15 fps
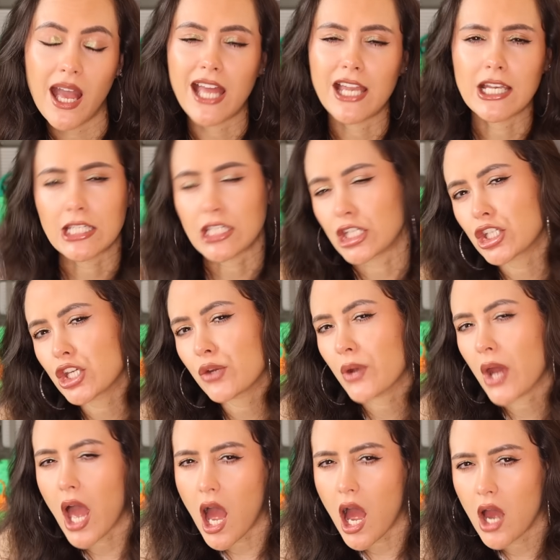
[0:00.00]
And did you
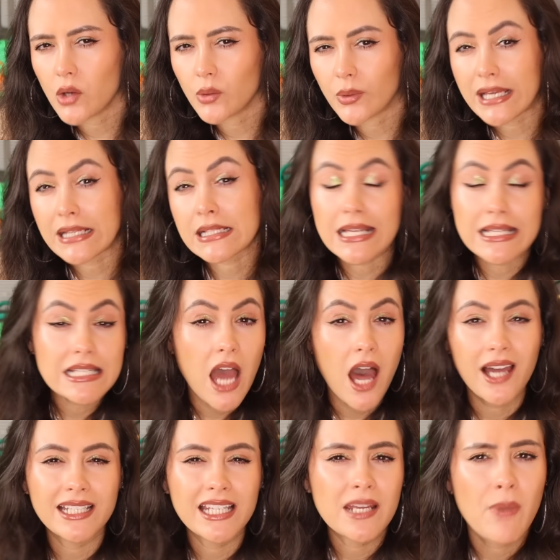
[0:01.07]
know it's a
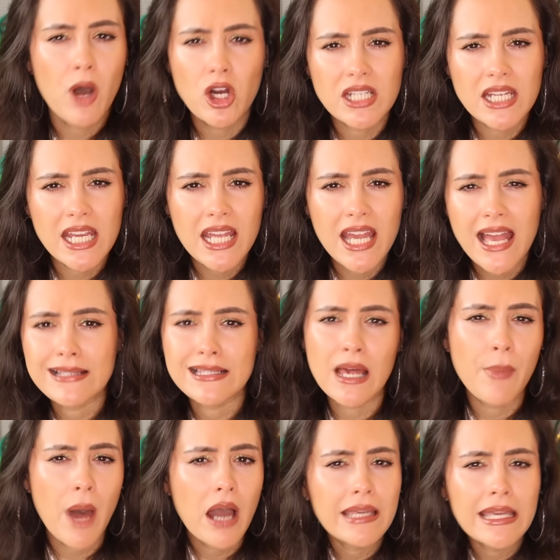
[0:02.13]
tiny body as a
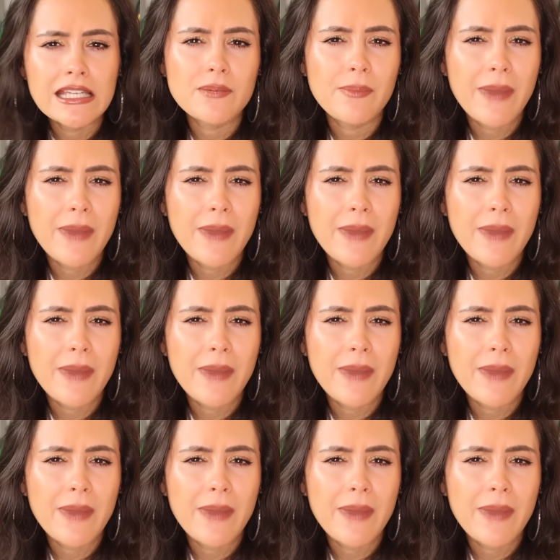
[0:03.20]
bucket